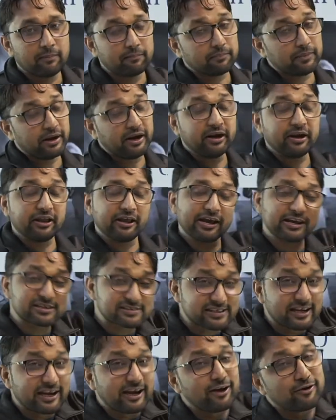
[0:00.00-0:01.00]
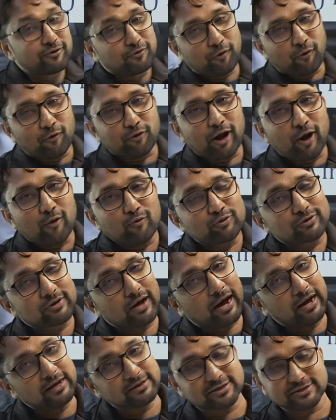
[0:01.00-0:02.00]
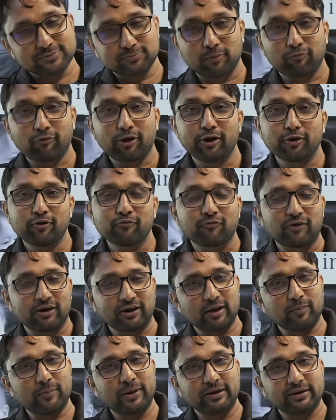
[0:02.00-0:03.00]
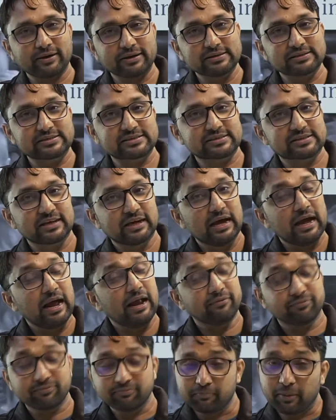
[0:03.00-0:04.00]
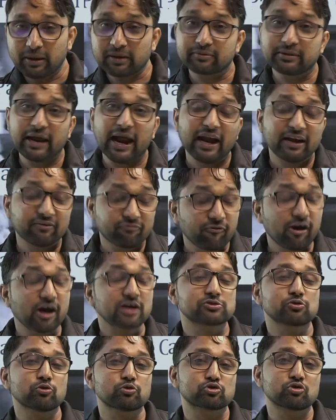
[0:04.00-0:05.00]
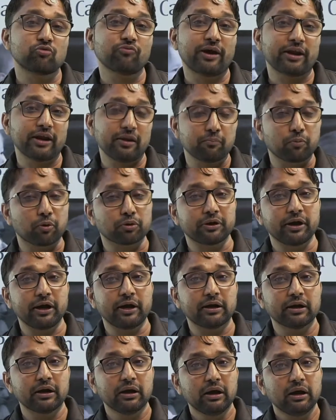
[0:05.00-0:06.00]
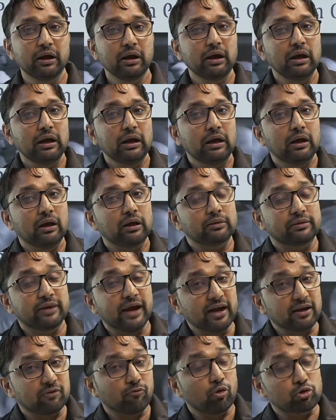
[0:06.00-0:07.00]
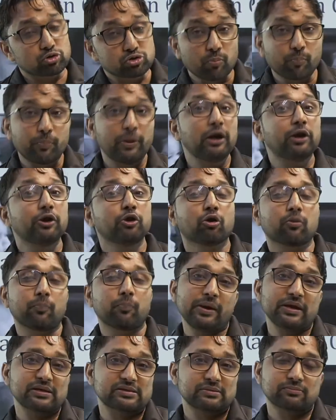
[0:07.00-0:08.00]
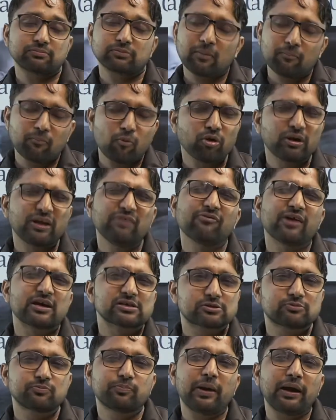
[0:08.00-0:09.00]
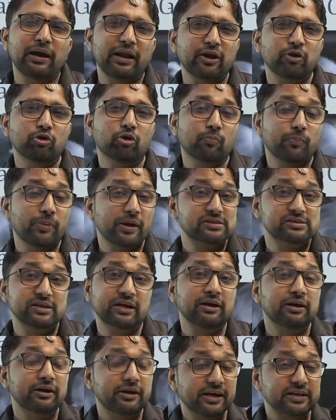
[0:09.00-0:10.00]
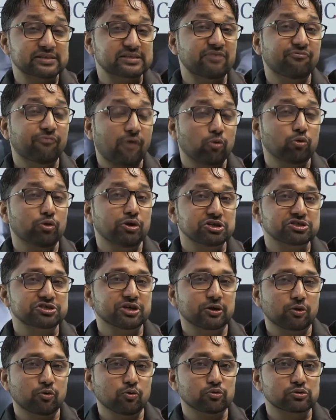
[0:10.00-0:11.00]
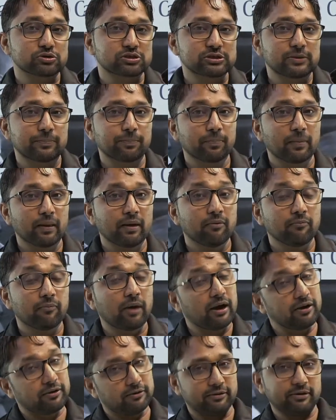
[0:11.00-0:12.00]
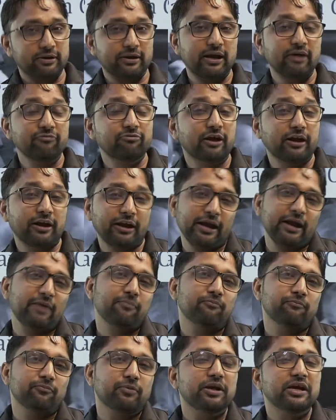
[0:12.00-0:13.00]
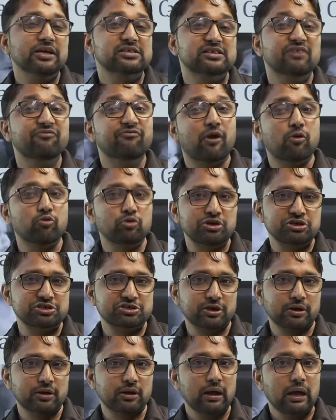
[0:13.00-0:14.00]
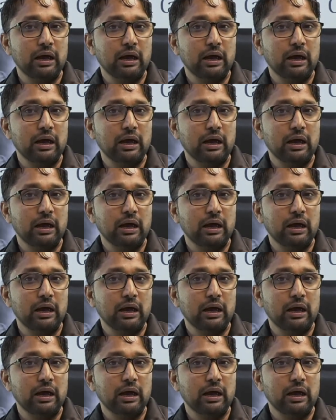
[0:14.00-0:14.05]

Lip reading: In DSA, no doubt, I just provide you fundamentals, but that was also very important. That also build your base. The motive was building your base in DSA foundation course. I give the name DSA foundation.